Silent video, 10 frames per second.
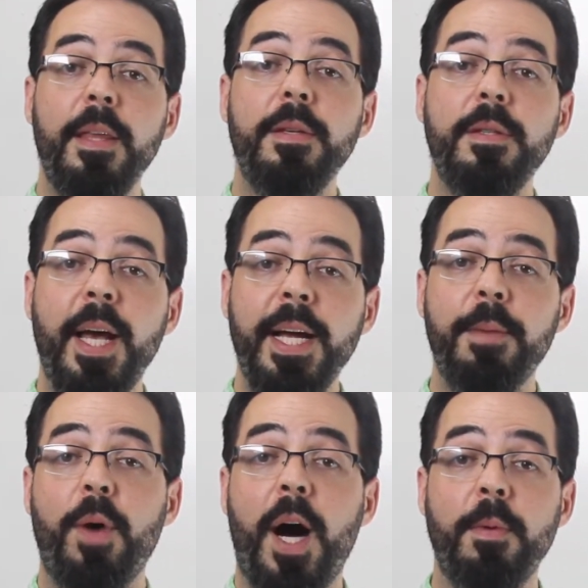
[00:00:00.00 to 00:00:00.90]
The
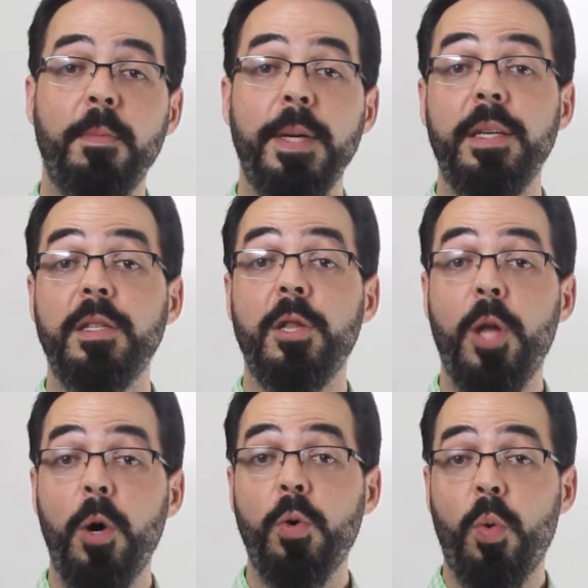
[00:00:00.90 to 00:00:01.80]
second problem is
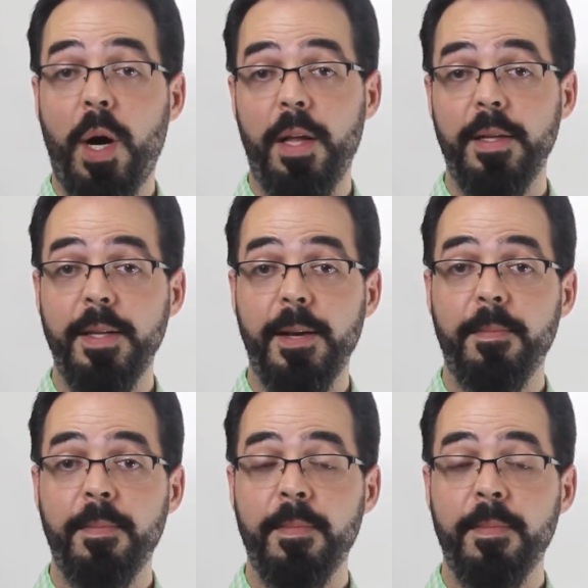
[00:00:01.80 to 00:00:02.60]
low quality.